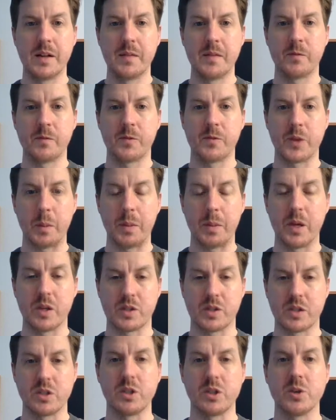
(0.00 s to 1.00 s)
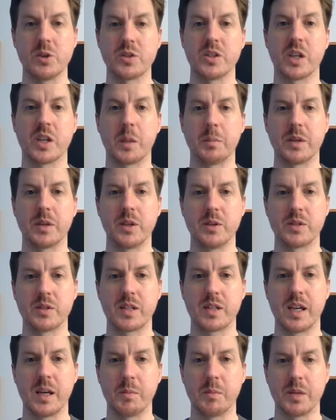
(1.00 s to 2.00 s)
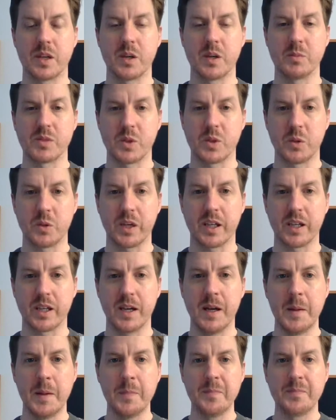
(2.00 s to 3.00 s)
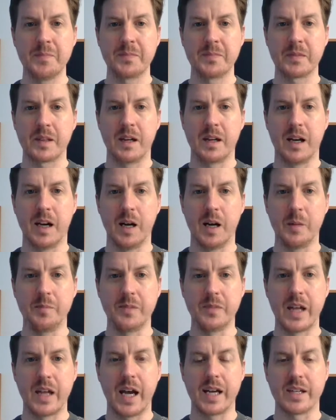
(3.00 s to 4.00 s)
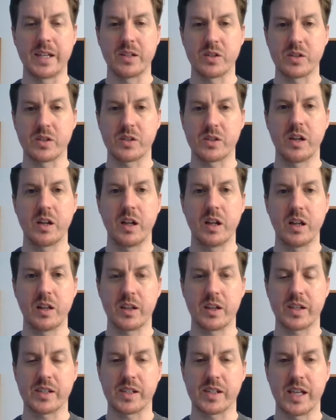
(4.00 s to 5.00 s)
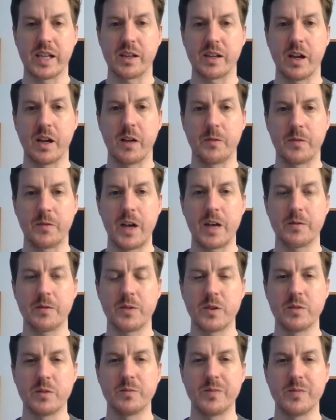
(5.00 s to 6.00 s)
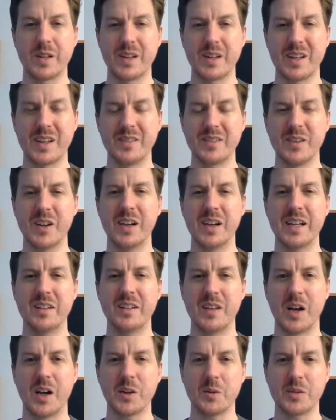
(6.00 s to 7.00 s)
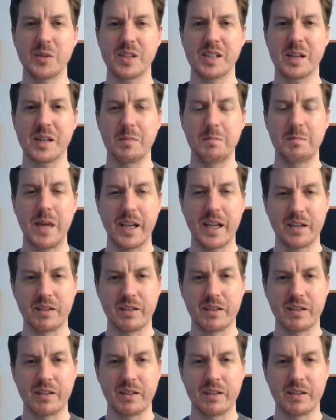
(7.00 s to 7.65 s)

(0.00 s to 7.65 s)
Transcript: for the person using the computer, it becomes quicker. And it does, like I said, a fair few, I don't want to say mega